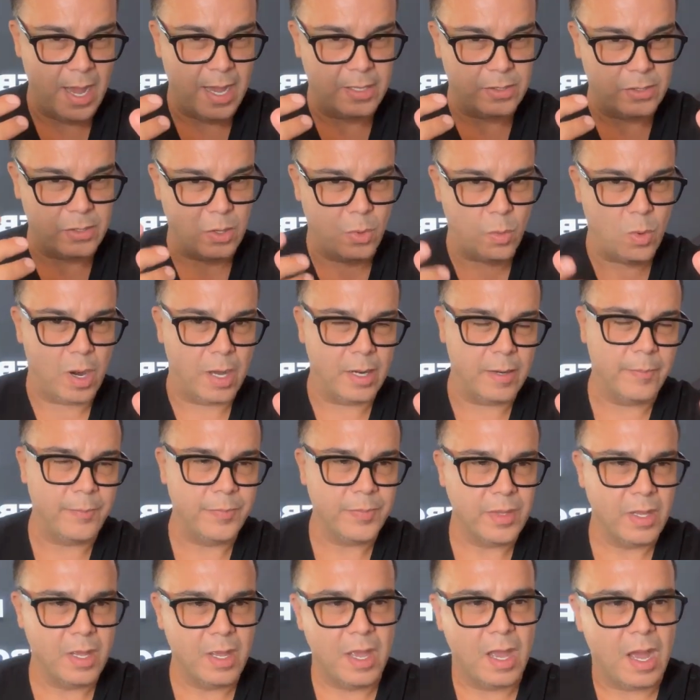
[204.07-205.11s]
and so
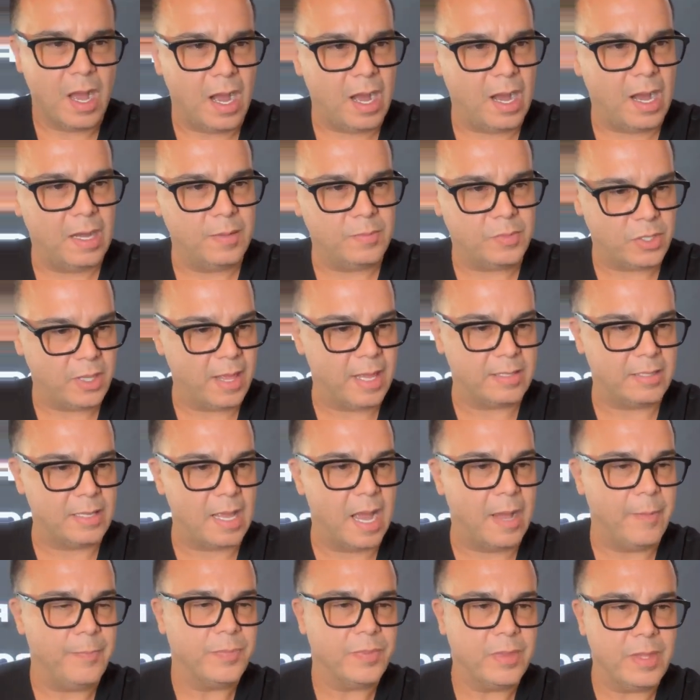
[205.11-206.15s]
on. So that's
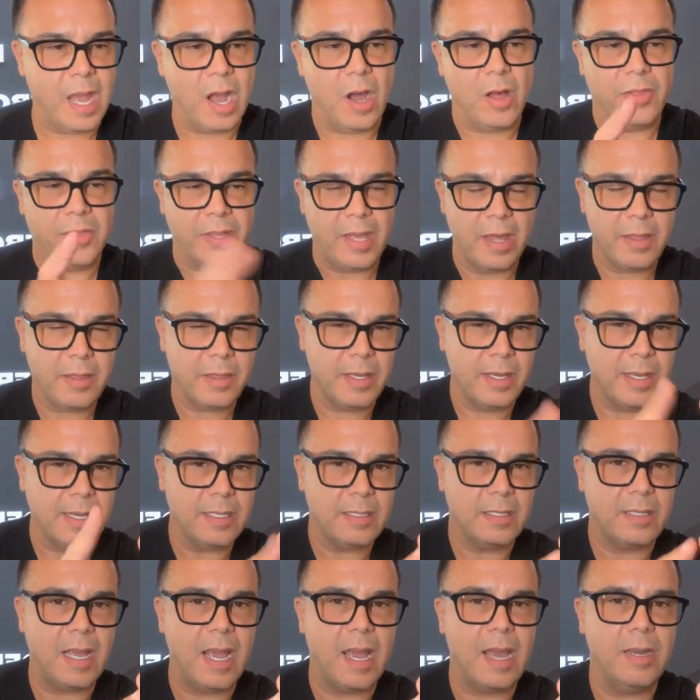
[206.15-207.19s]
that. Now, the other thing
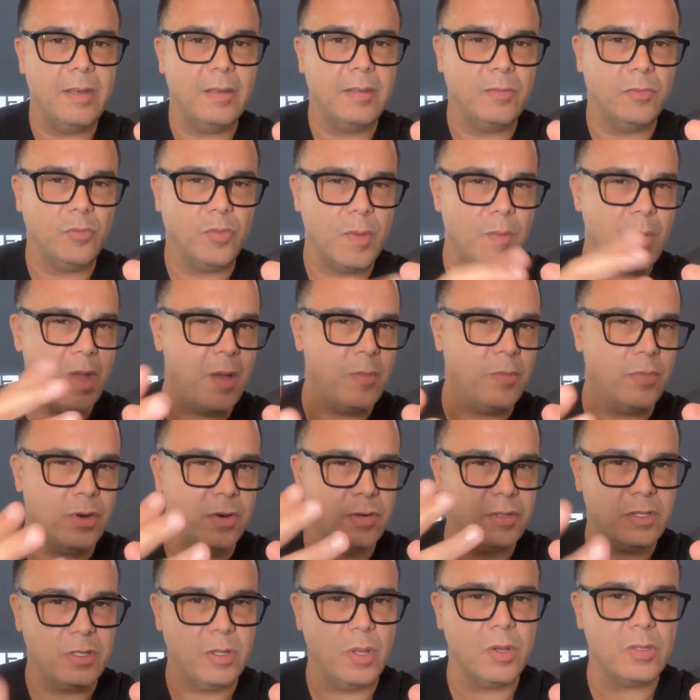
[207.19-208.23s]
is that,
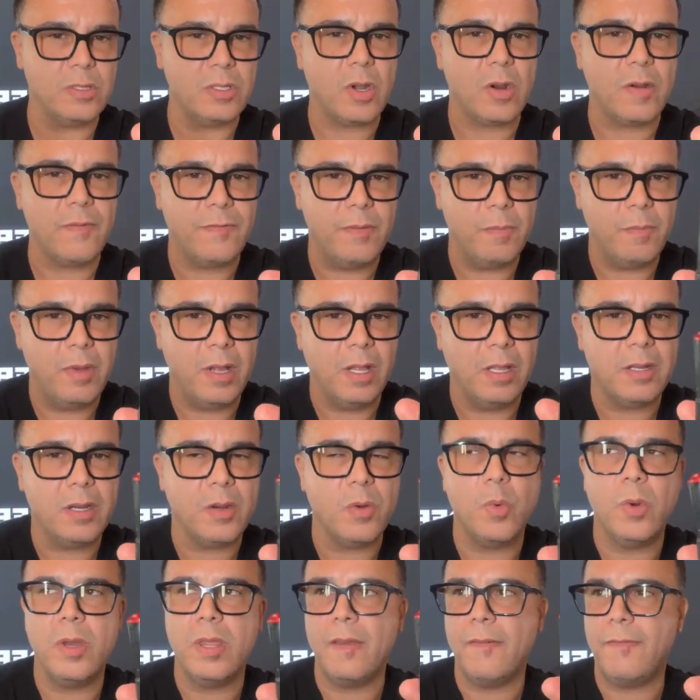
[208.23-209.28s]
remember, those that are
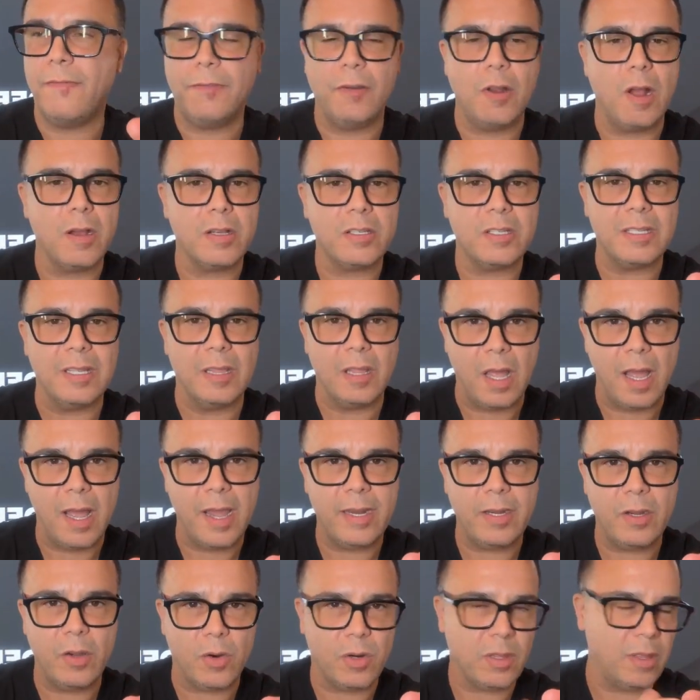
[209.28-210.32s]
familiar with the Flux
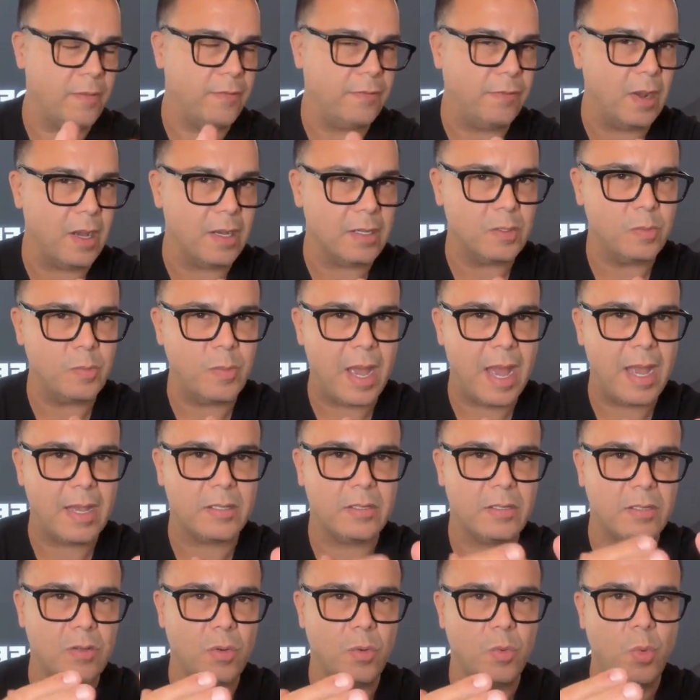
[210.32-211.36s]
line or the Flux
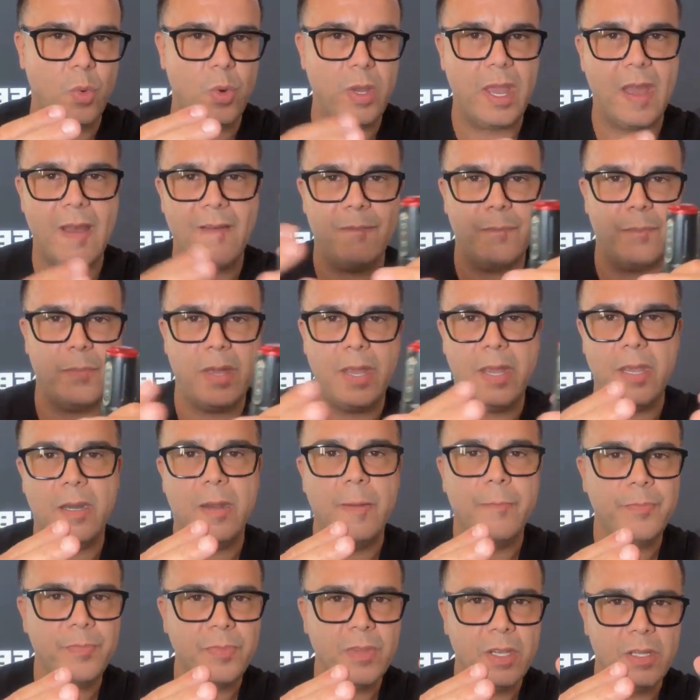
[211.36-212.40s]
Max, we have
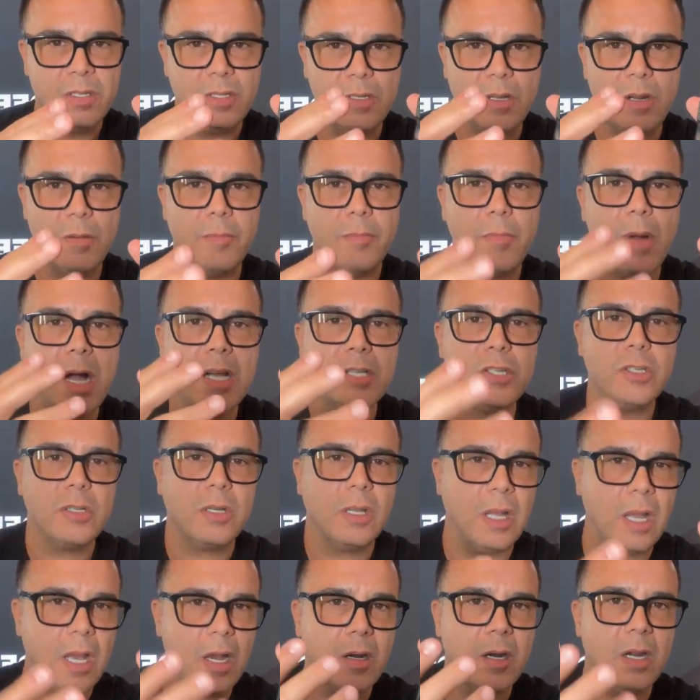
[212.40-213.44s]
made some
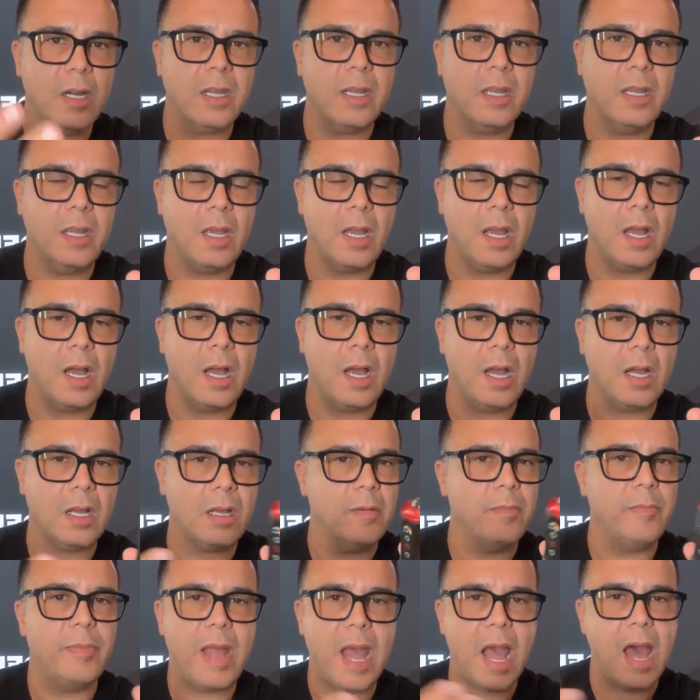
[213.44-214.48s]
modularity
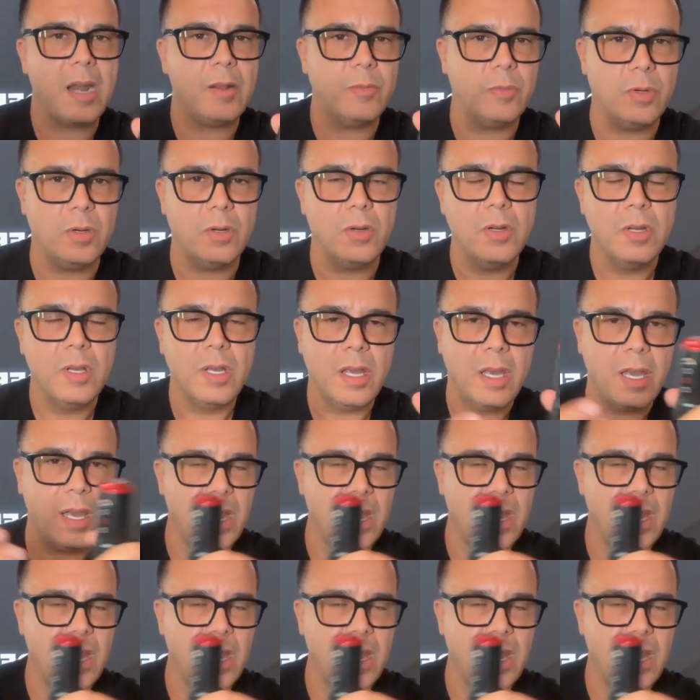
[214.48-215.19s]
compatible